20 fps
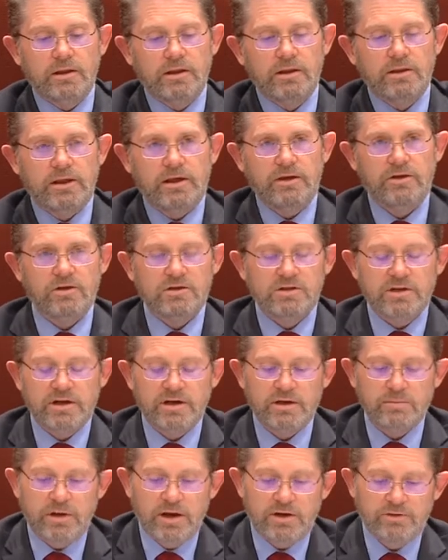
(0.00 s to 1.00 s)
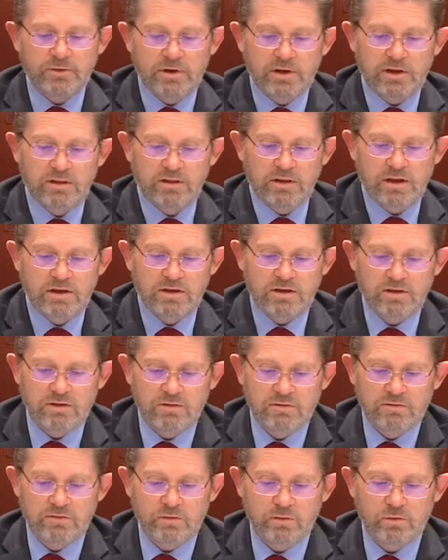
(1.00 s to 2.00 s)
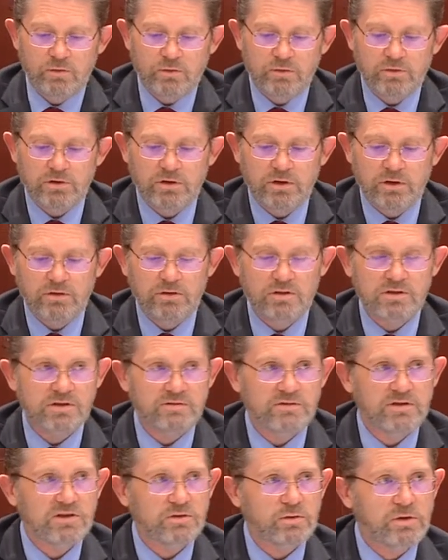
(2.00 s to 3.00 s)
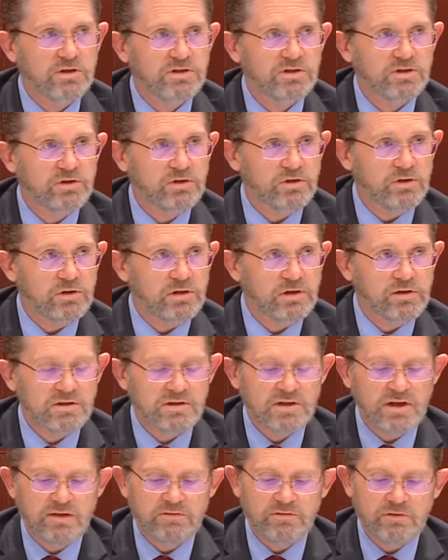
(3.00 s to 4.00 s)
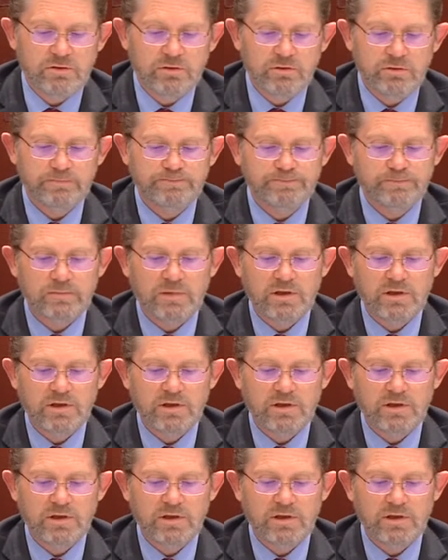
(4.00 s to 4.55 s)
Thank you, Senator Patrick, and thank you for the notice of this question earlier this afternoon.